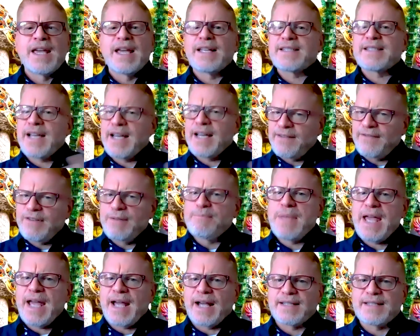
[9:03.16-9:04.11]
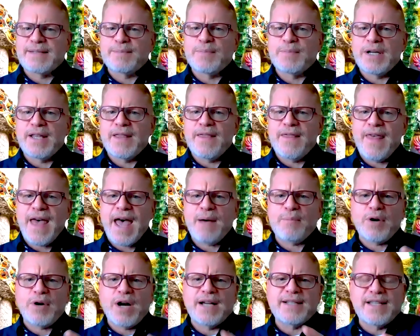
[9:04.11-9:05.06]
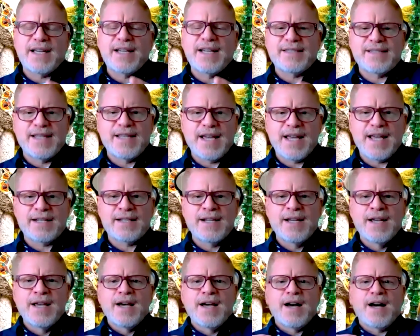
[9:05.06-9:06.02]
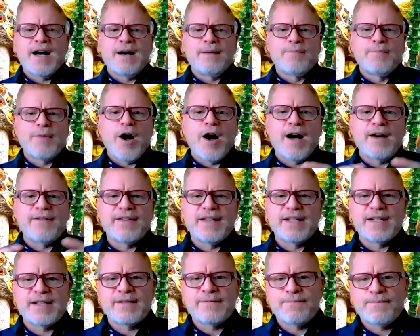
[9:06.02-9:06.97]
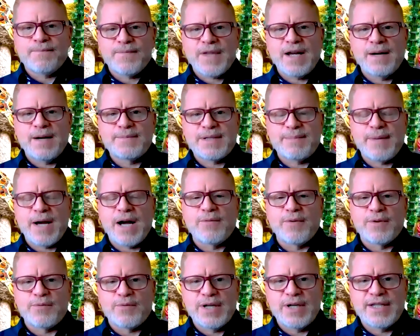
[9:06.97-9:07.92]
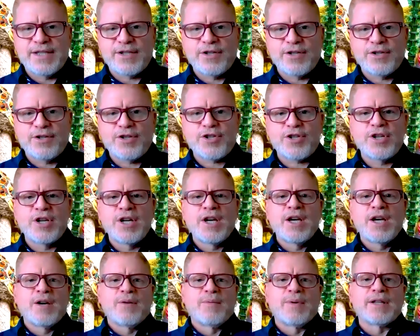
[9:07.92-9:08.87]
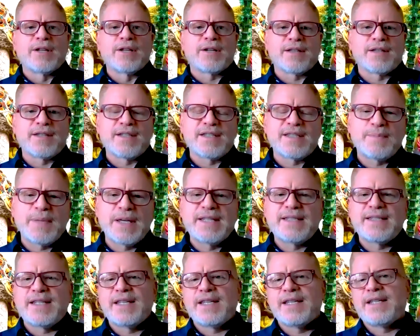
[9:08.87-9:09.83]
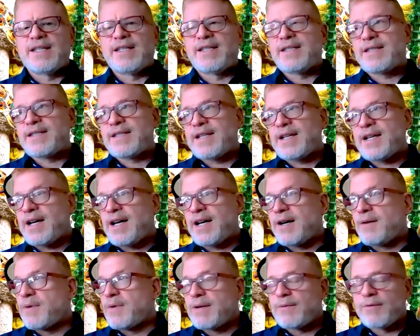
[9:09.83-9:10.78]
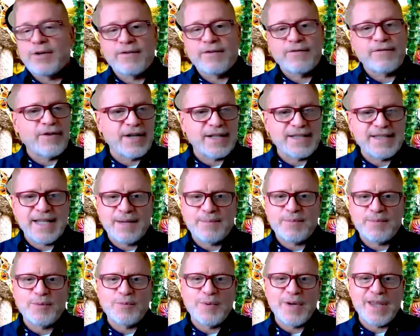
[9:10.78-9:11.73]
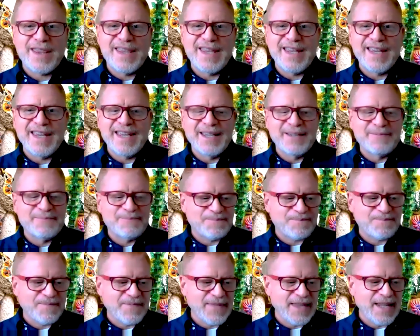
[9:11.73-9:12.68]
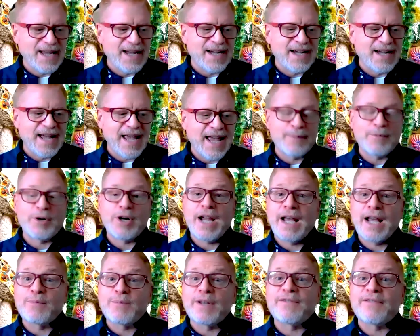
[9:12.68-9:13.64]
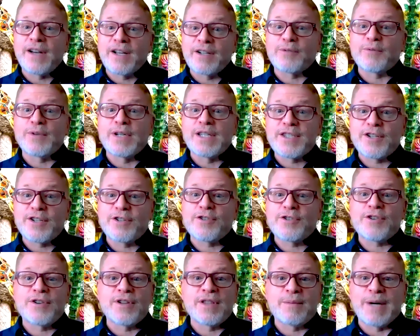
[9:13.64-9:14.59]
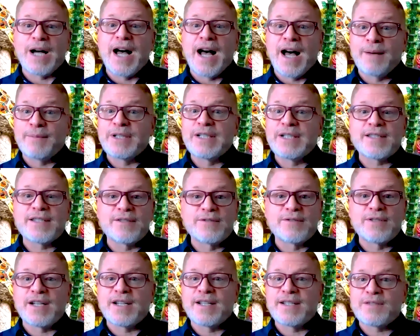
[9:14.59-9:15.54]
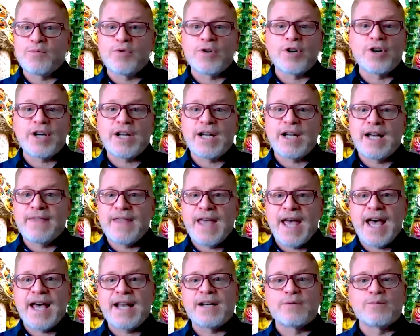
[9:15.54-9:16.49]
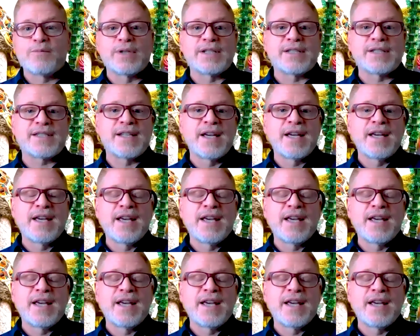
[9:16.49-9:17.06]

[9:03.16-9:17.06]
it's kind of a mix, but that process then um, often comes about with research. We look at the species. Uh, we were, for example, with the Uh, hammerhead, we found a researcher in the Bahamas who does work on that and was